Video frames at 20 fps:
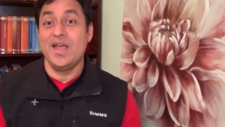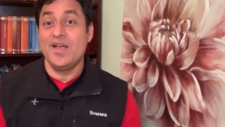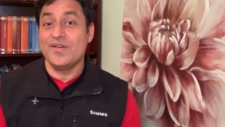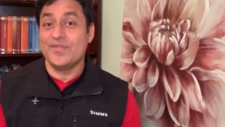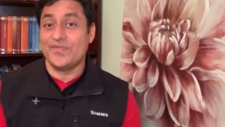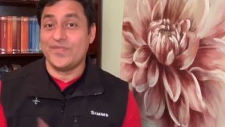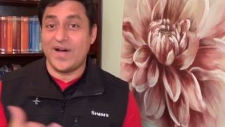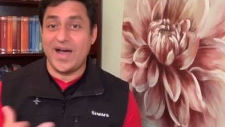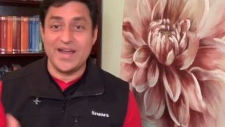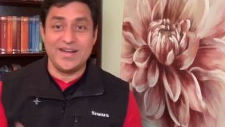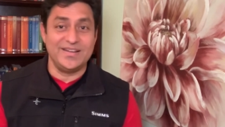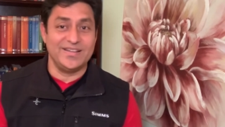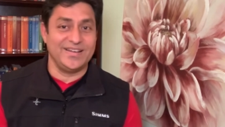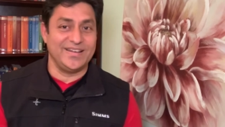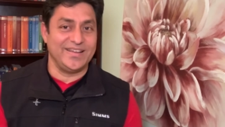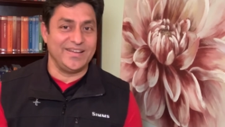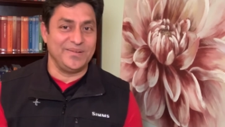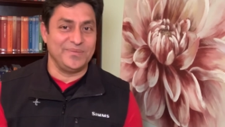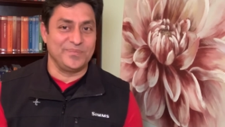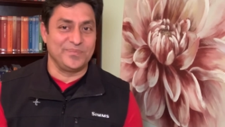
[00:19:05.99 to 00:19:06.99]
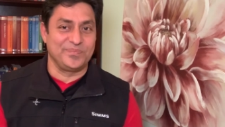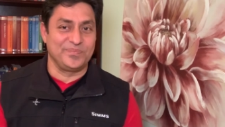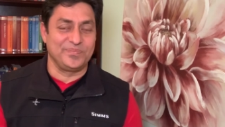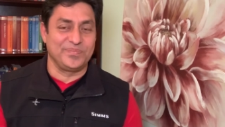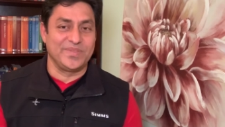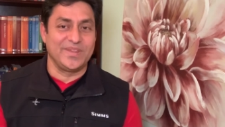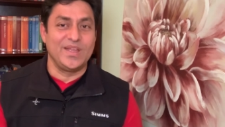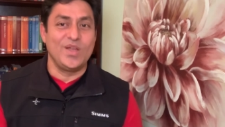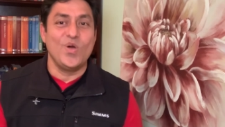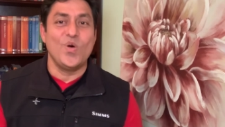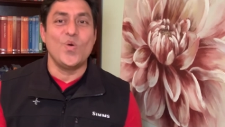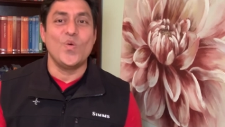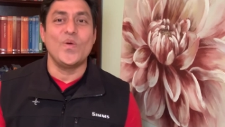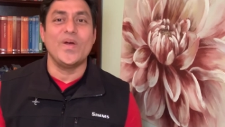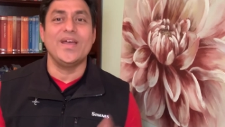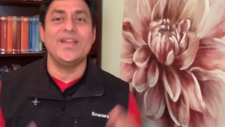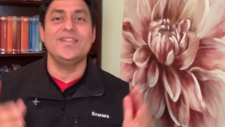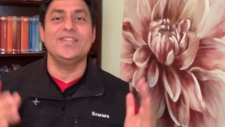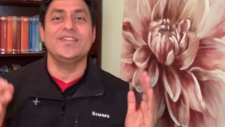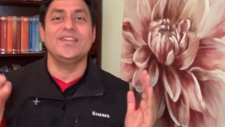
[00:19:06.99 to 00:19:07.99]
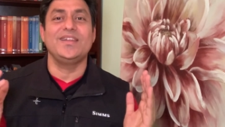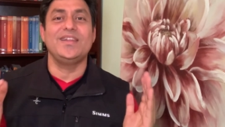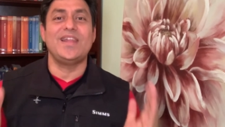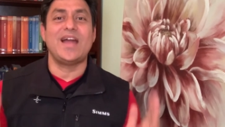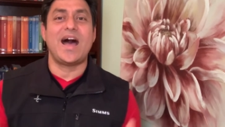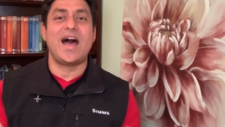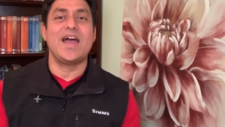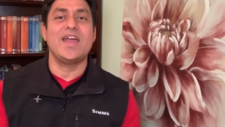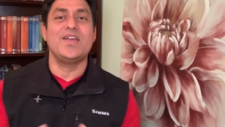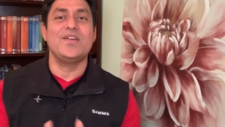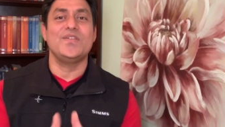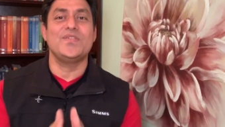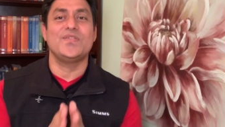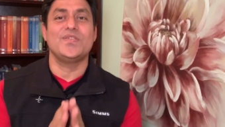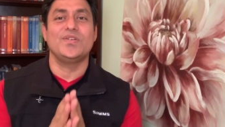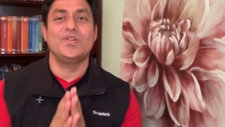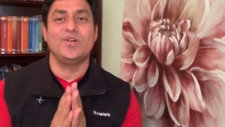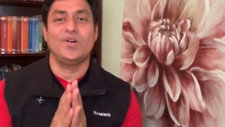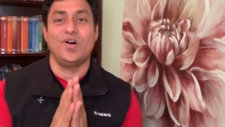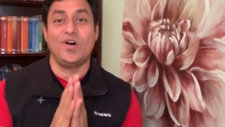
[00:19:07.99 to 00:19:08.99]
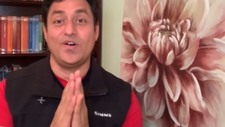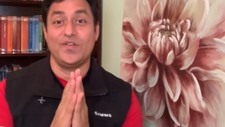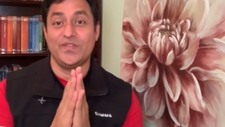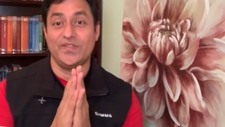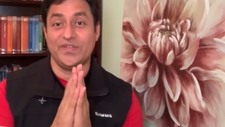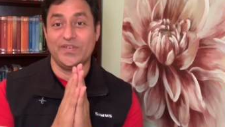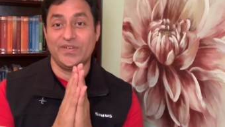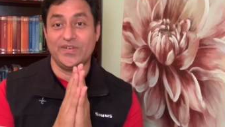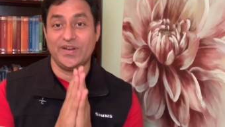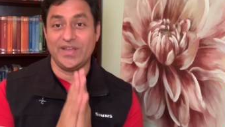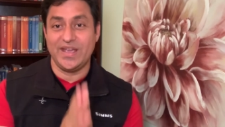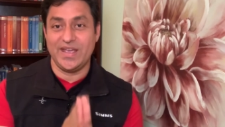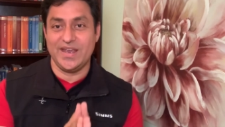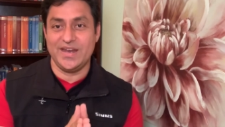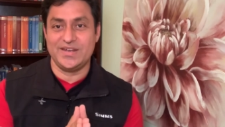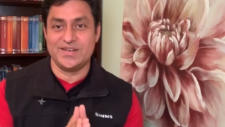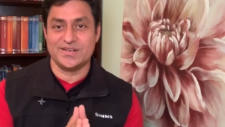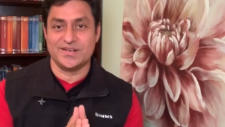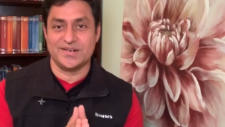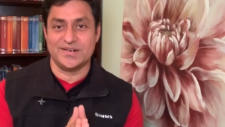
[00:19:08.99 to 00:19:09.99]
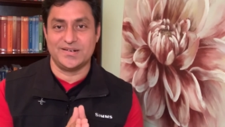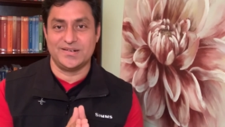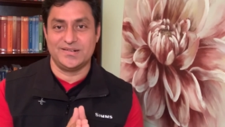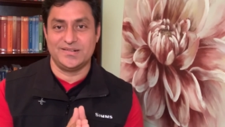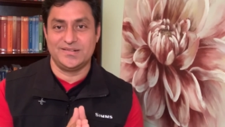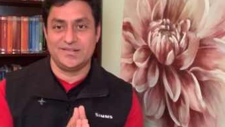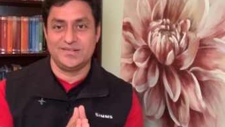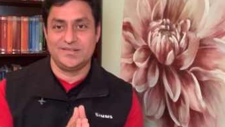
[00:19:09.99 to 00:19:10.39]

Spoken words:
Finally, when the life of Creator